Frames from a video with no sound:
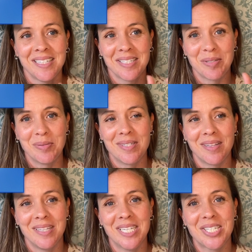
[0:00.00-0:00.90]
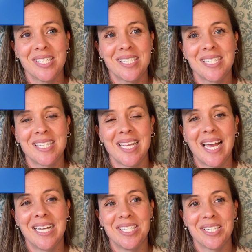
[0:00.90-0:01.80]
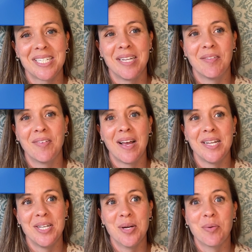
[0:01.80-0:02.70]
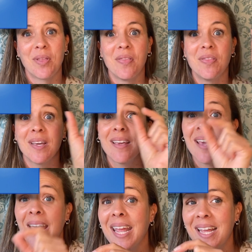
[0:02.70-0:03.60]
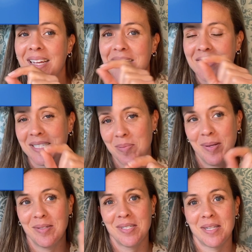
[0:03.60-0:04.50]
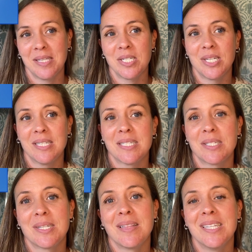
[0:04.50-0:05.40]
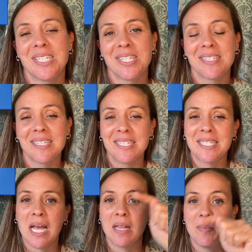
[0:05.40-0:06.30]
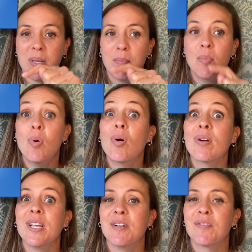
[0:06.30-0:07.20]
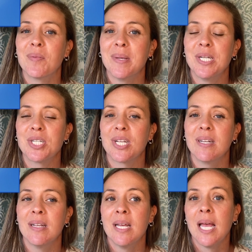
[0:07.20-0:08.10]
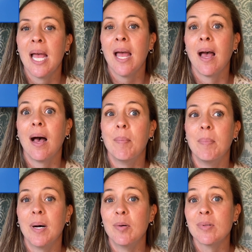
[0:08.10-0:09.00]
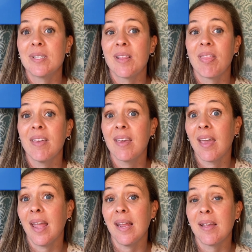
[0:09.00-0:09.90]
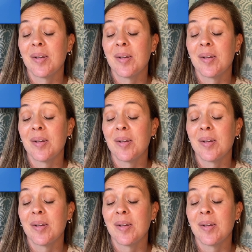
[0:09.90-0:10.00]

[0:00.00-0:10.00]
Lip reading: So delicious is the adjective. I know that the cake smells delicious. Delicious is telling me more information about the cake.